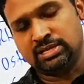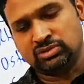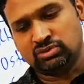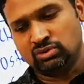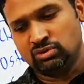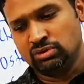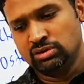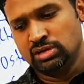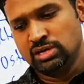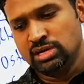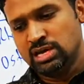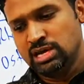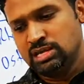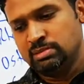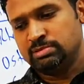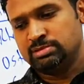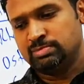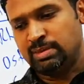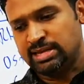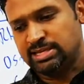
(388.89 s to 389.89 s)
So
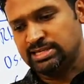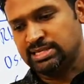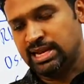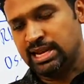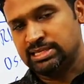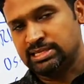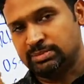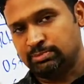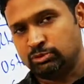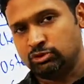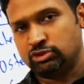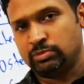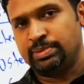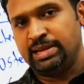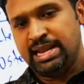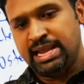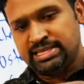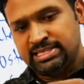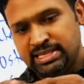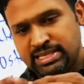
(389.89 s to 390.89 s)
means muscles that are supposed to be
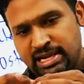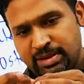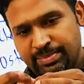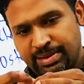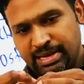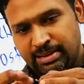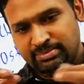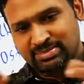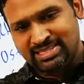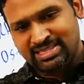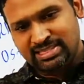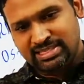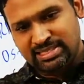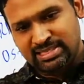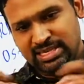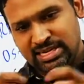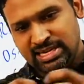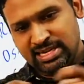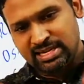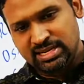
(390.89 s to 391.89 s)
elastic now becomes
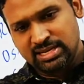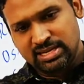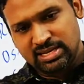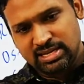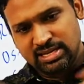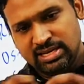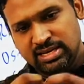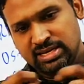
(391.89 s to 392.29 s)
thin,